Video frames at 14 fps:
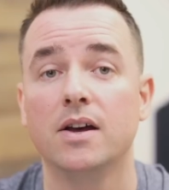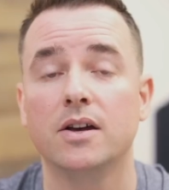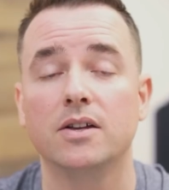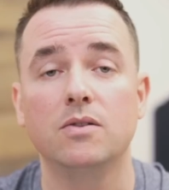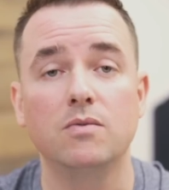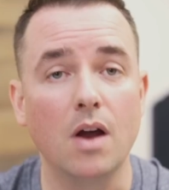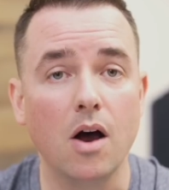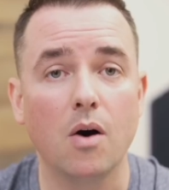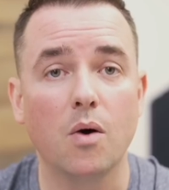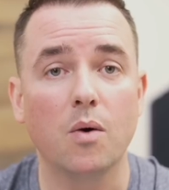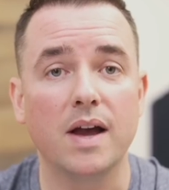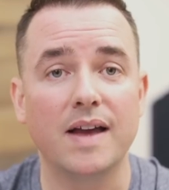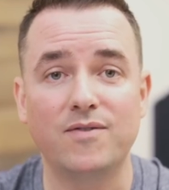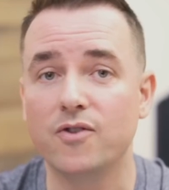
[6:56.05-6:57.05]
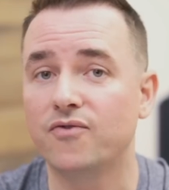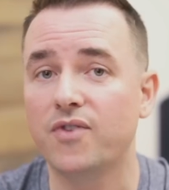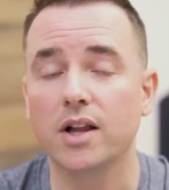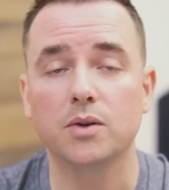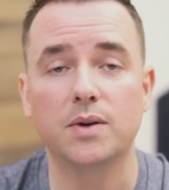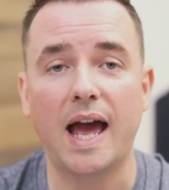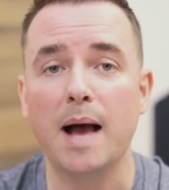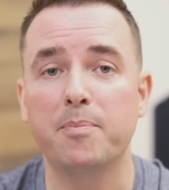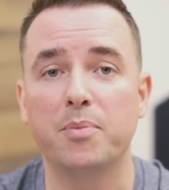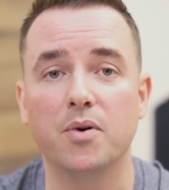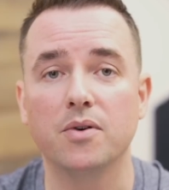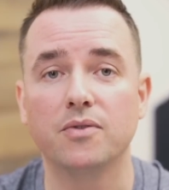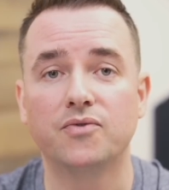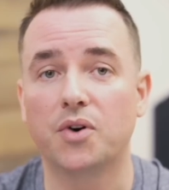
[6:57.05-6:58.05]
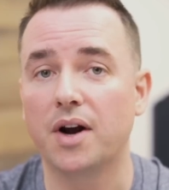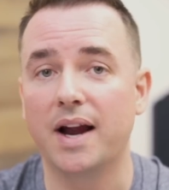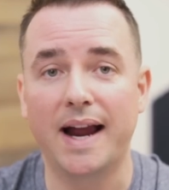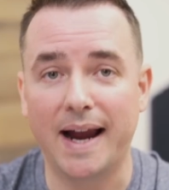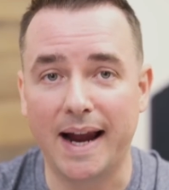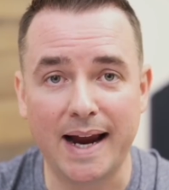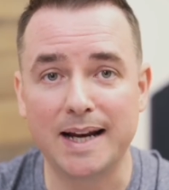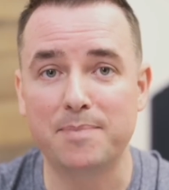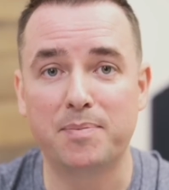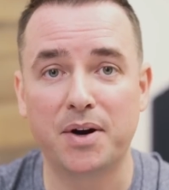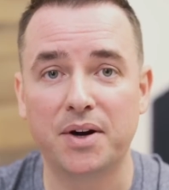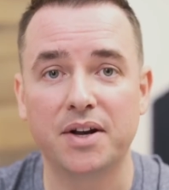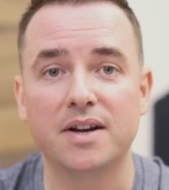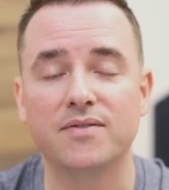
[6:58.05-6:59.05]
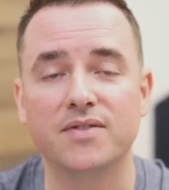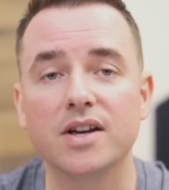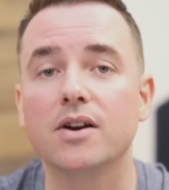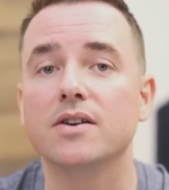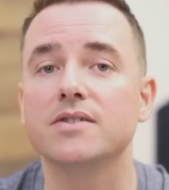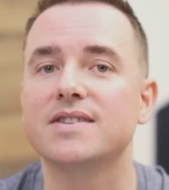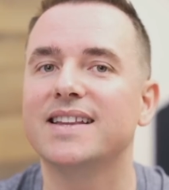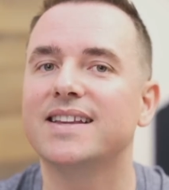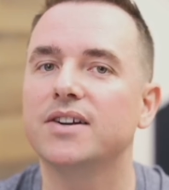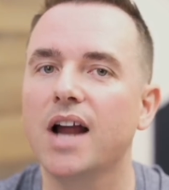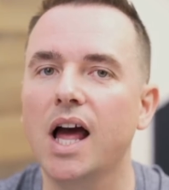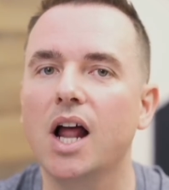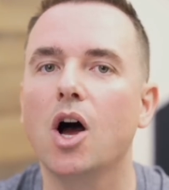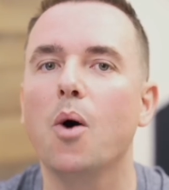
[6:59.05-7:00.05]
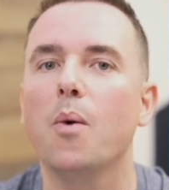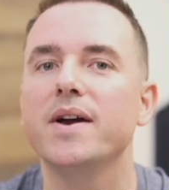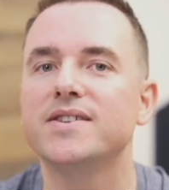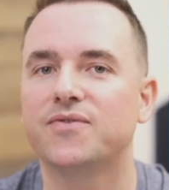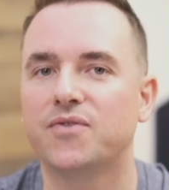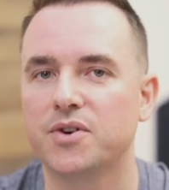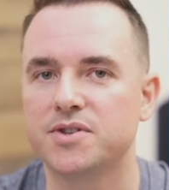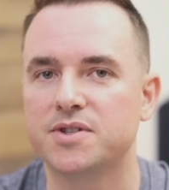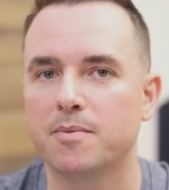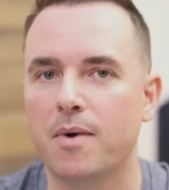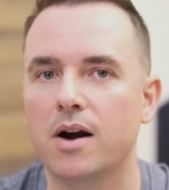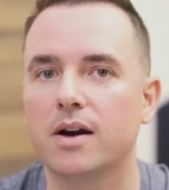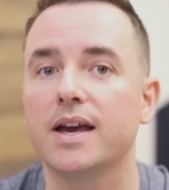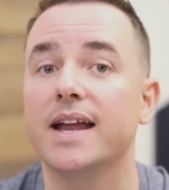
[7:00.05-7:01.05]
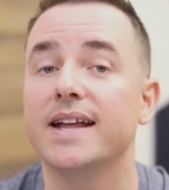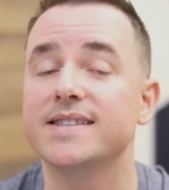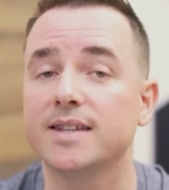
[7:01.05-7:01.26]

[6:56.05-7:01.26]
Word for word: You know, if you followed Apple for any period of years, that they're not always first to market. And